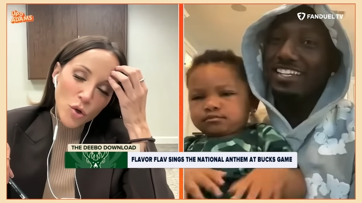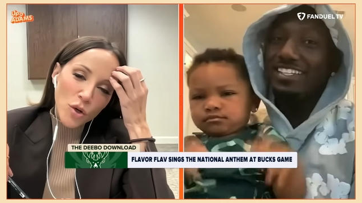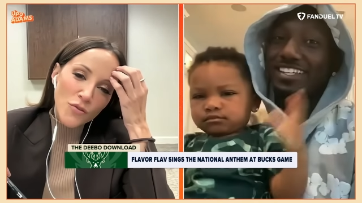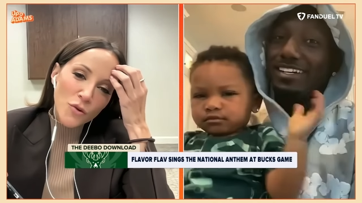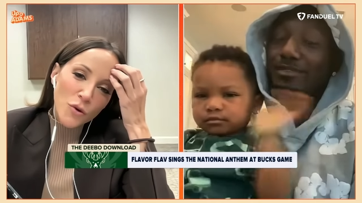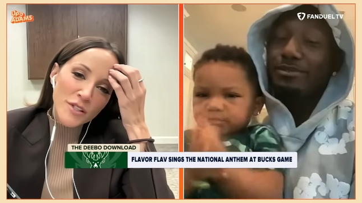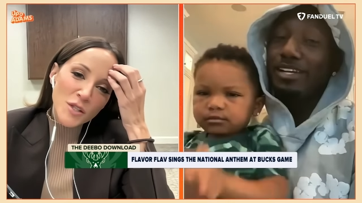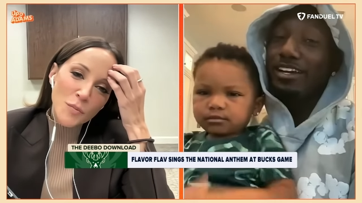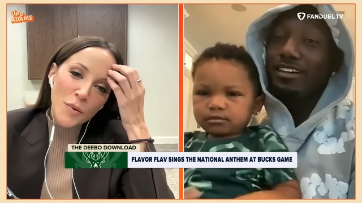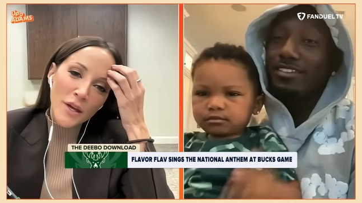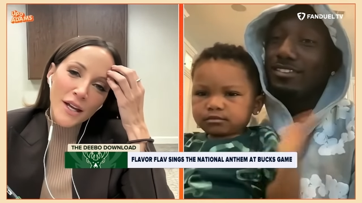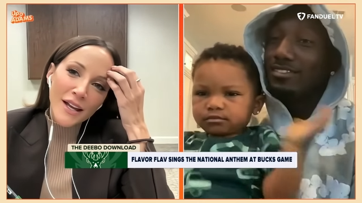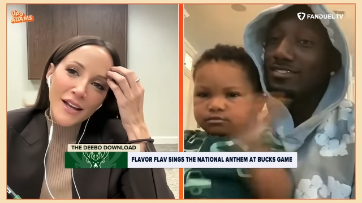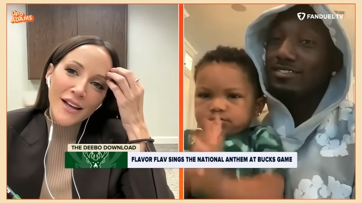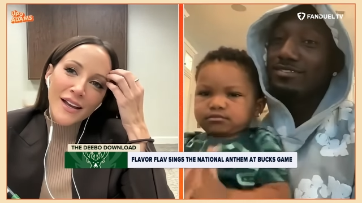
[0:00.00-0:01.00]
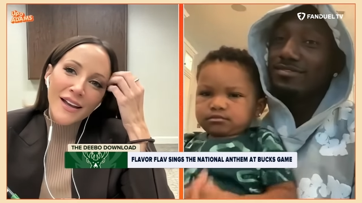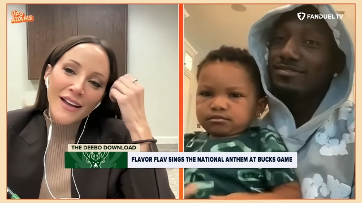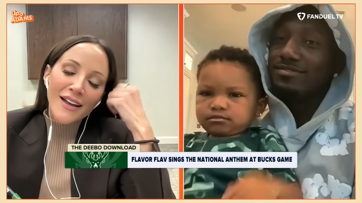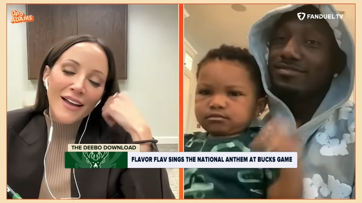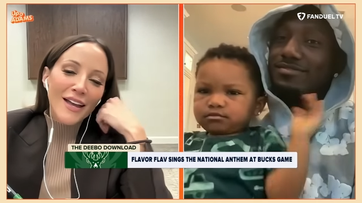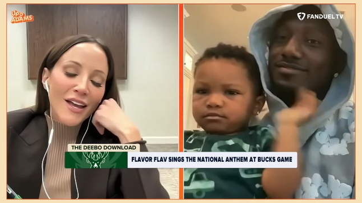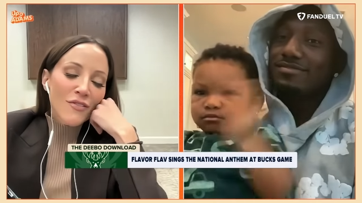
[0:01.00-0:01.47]
Speaker 1: if
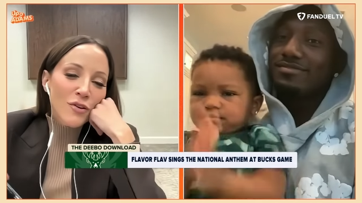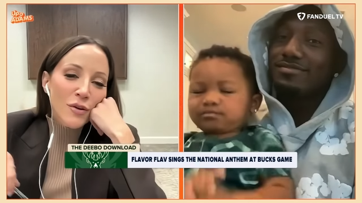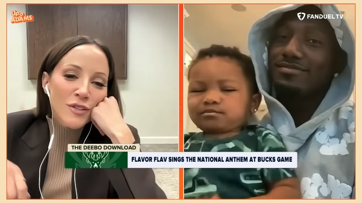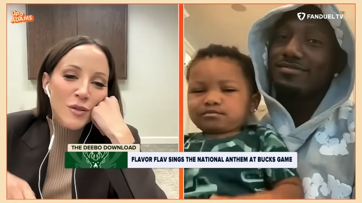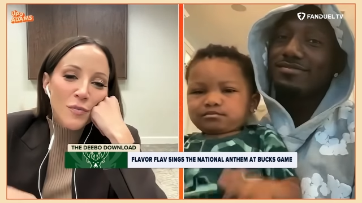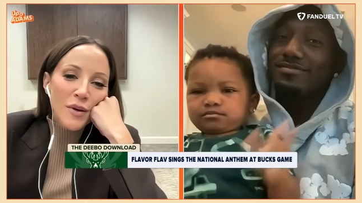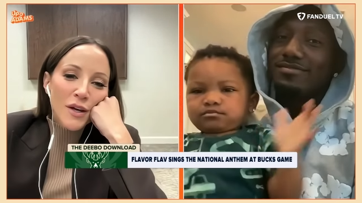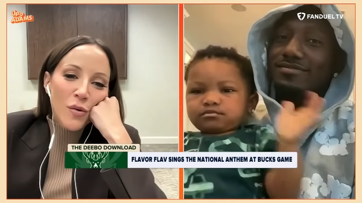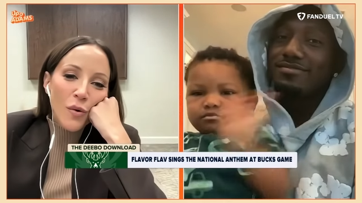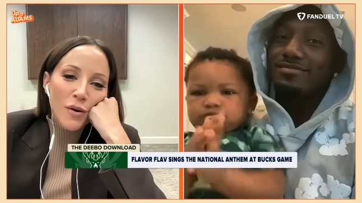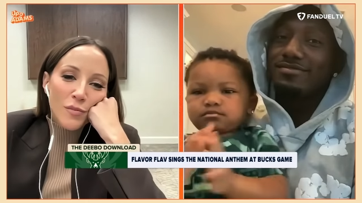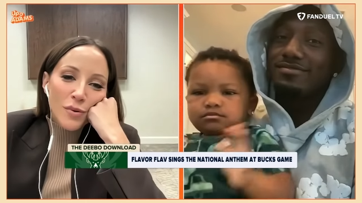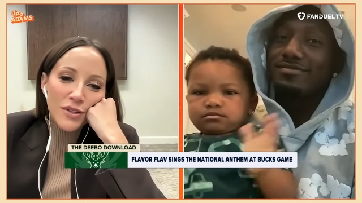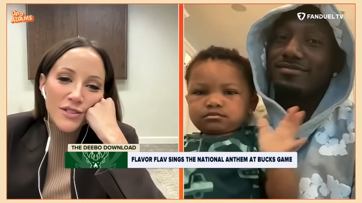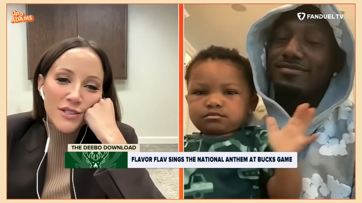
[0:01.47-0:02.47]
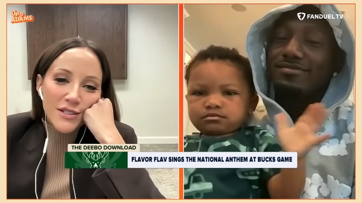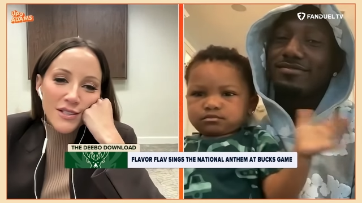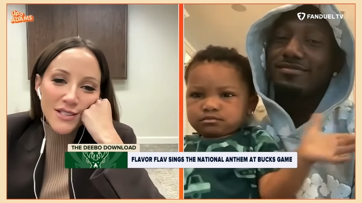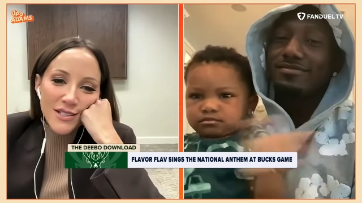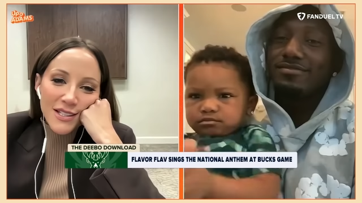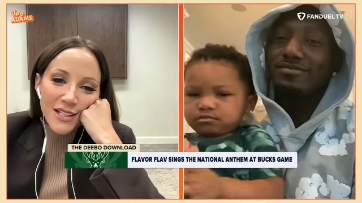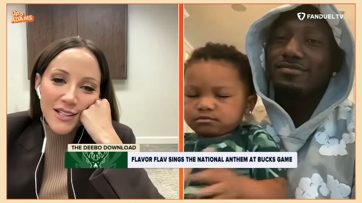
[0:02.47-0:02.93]
Speaker 2: you had to pick one person
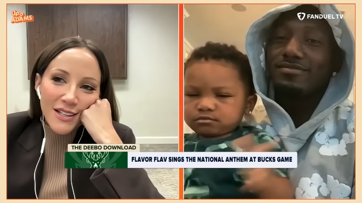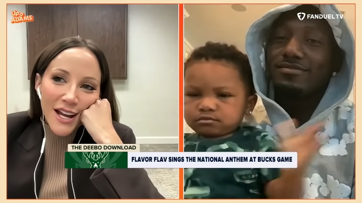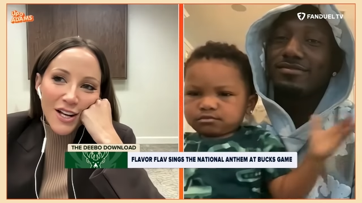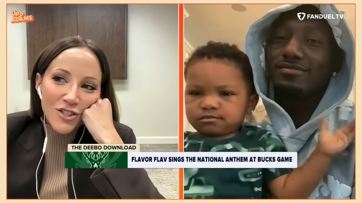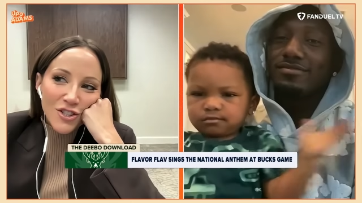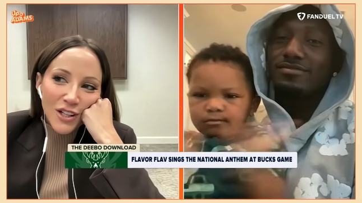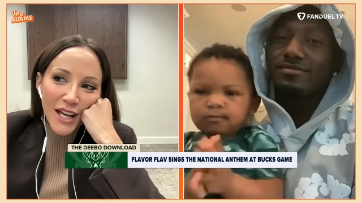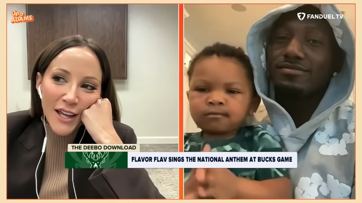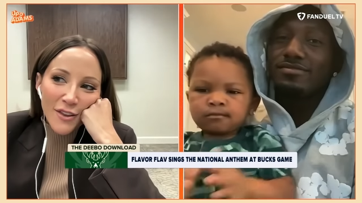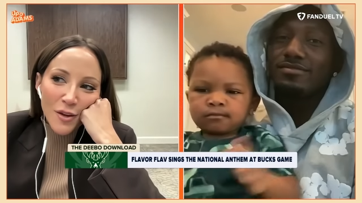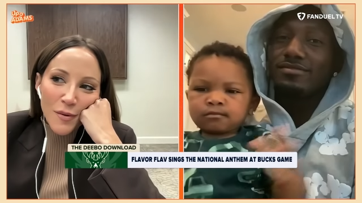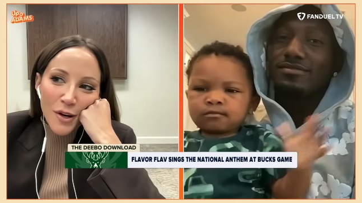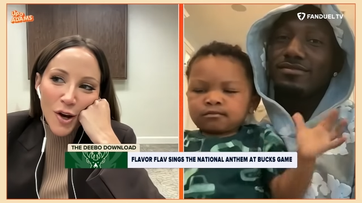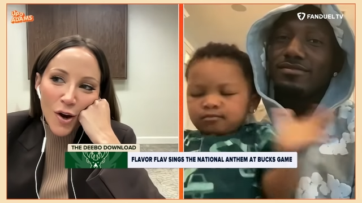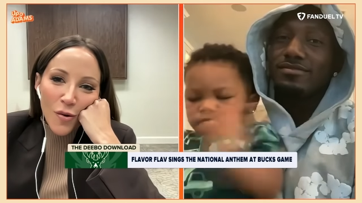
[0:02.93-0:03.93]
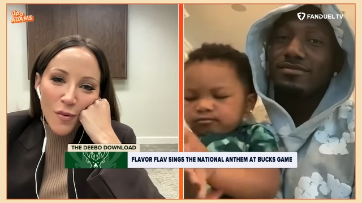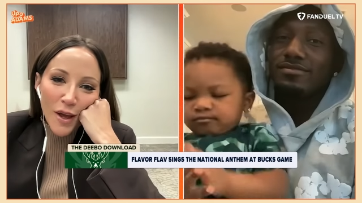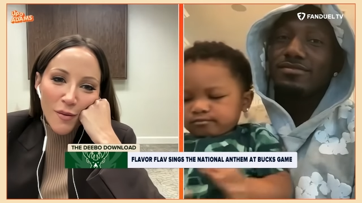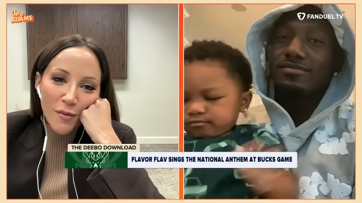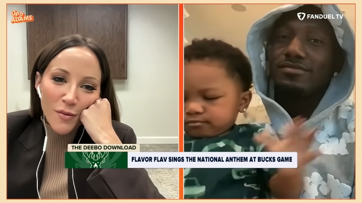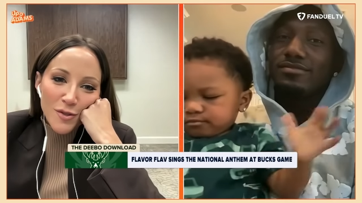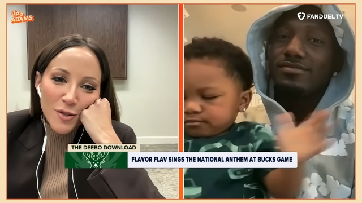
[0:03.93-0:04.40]
to sing the national anthem at a home
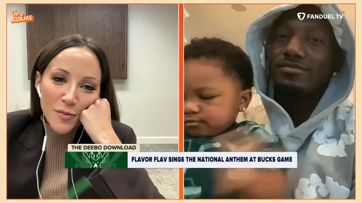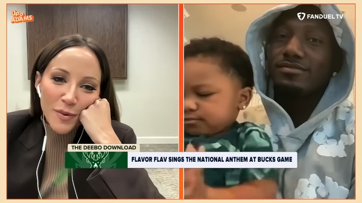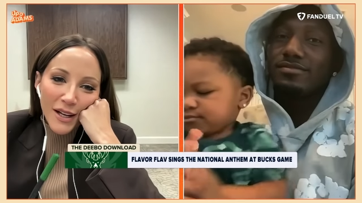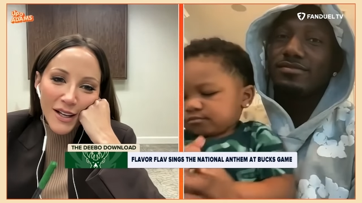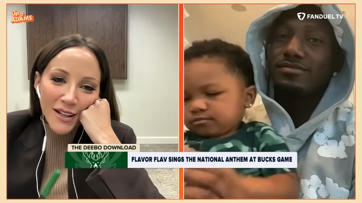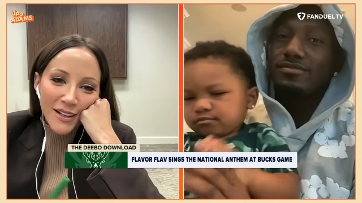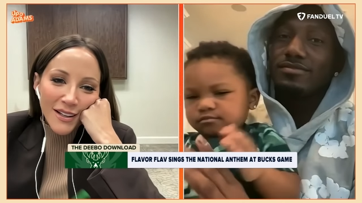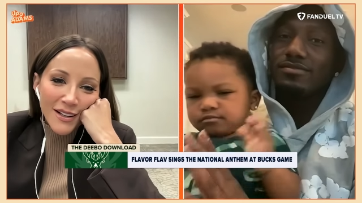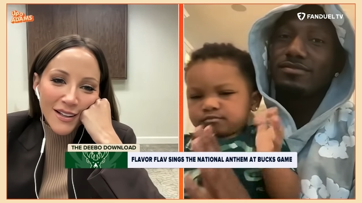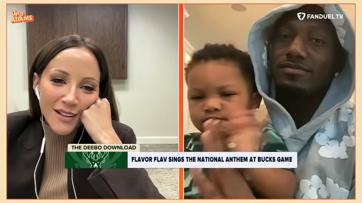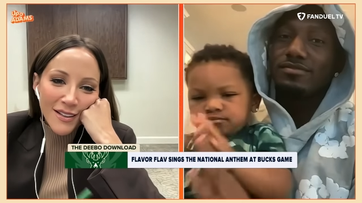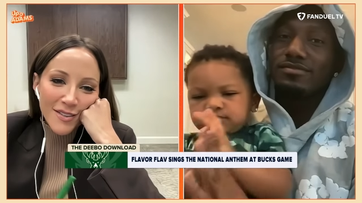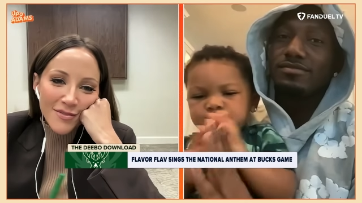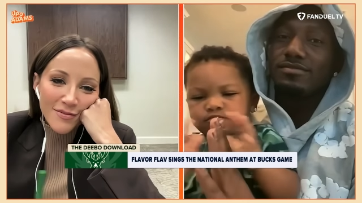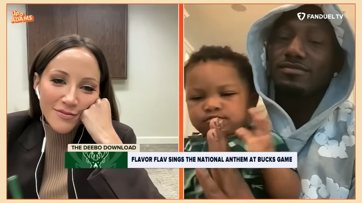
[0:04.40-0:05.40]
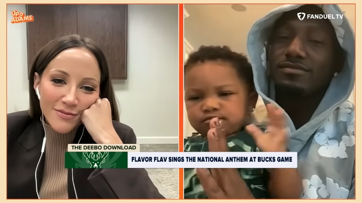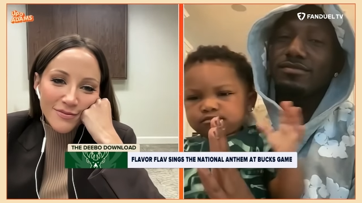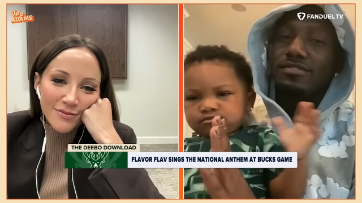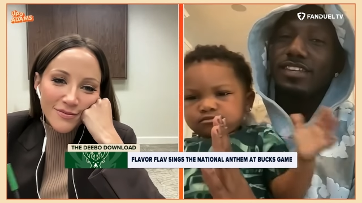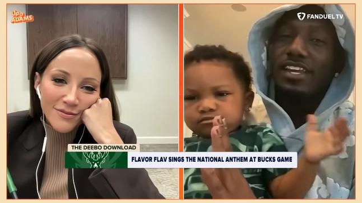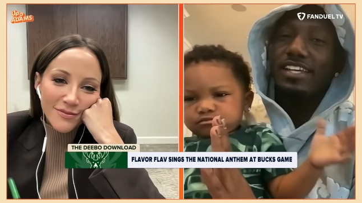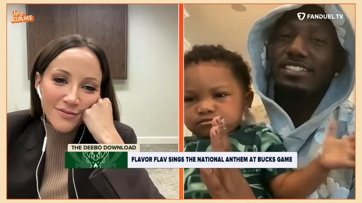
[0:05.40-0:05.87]
game, who would you pick?
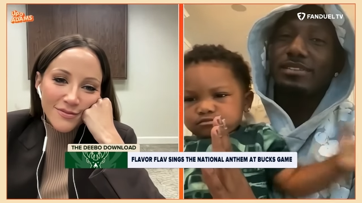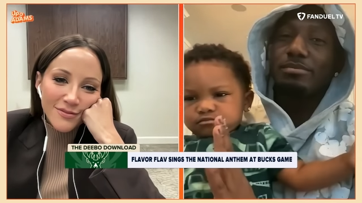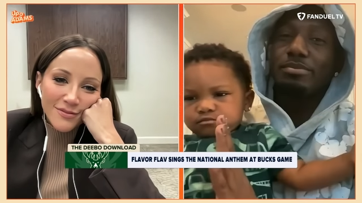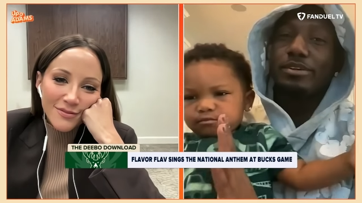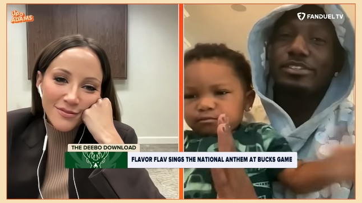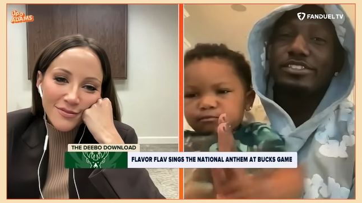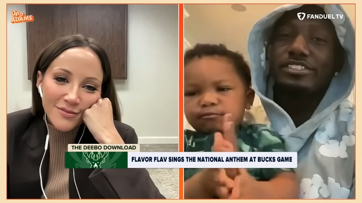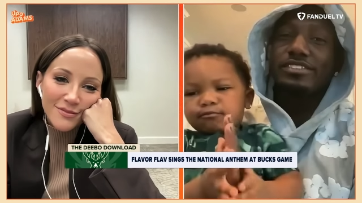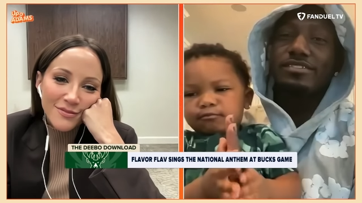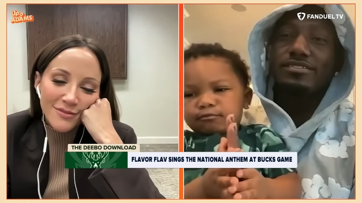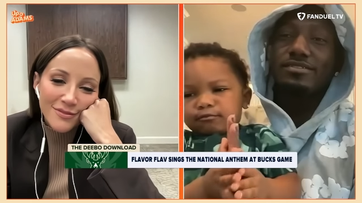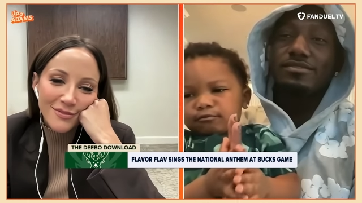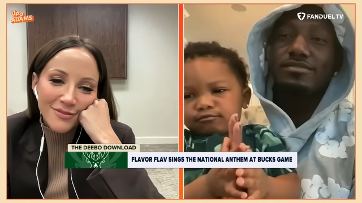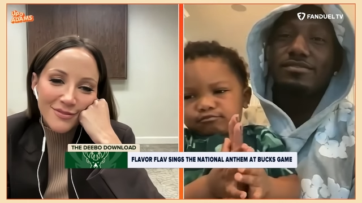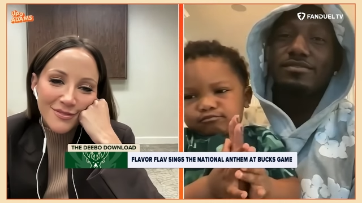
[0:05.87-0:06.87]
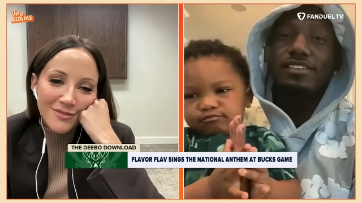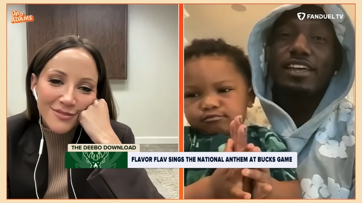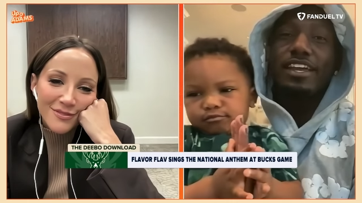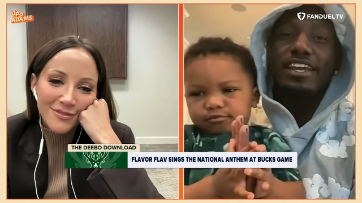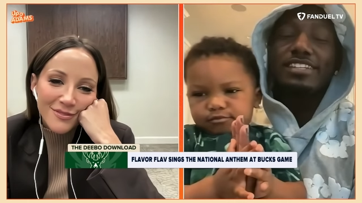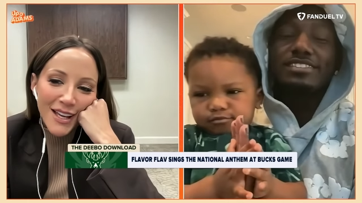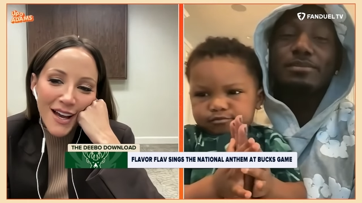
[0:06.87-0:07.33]
Speaker 1: As a person?
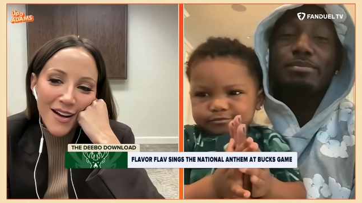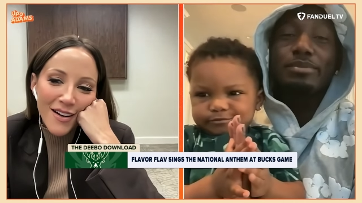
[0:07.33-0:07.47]
Like,
Speaker 2: as a